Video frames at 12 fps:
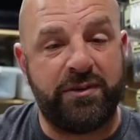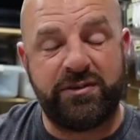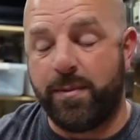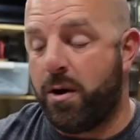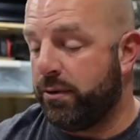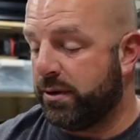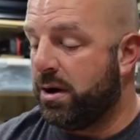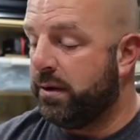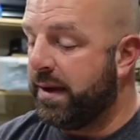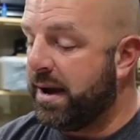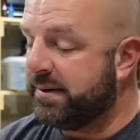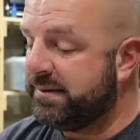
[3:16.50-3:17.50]
but smaller and
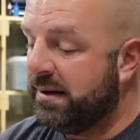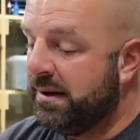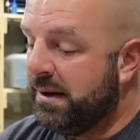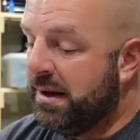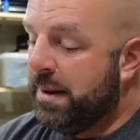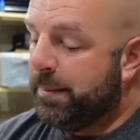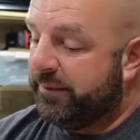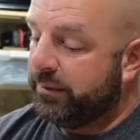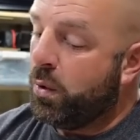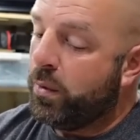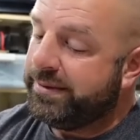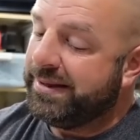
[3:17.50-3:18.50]
all that. But I'm
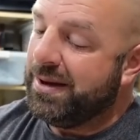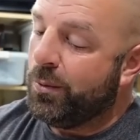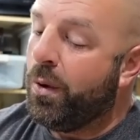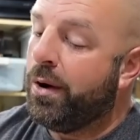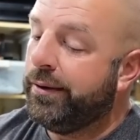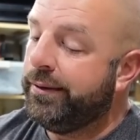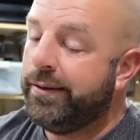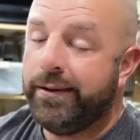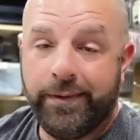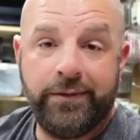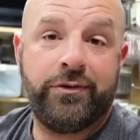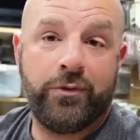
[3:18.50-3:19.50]
going to get one.
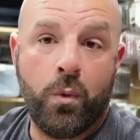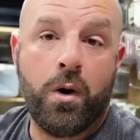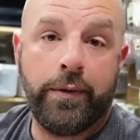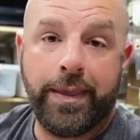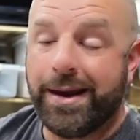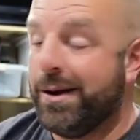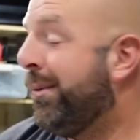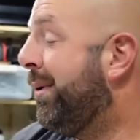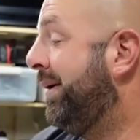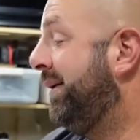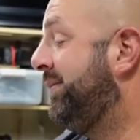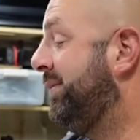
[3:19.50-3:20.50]
This is the one that I
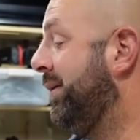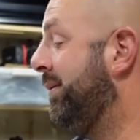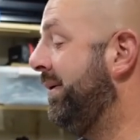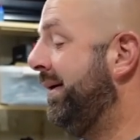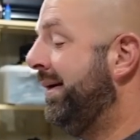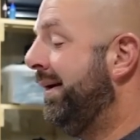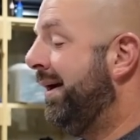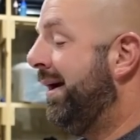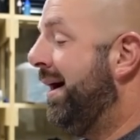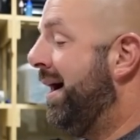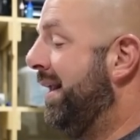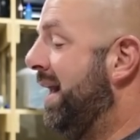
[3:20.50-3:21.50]
wanted. So,
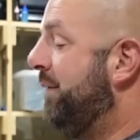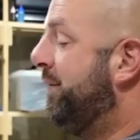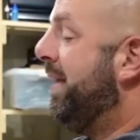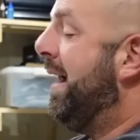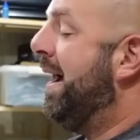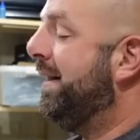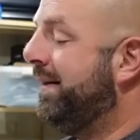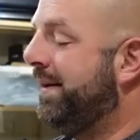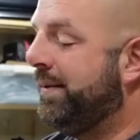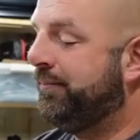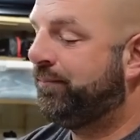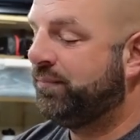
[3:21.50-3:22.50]
enough of that.
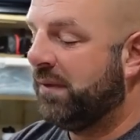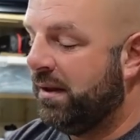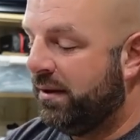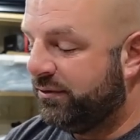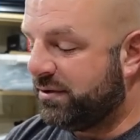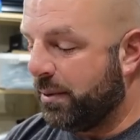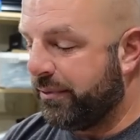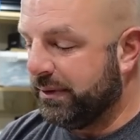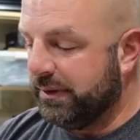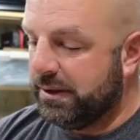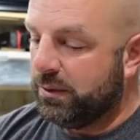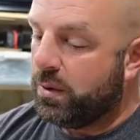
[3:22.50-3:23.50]
Start with the
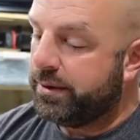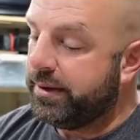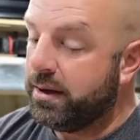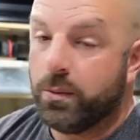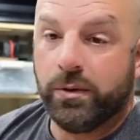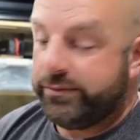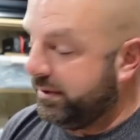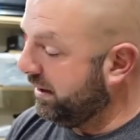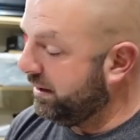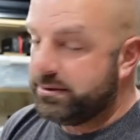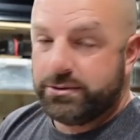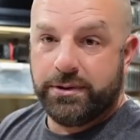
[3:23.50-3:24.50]
little one here. Where's
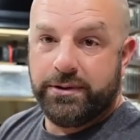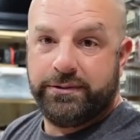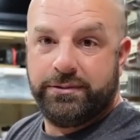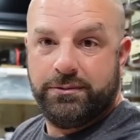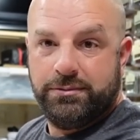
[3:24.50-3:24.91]
the address?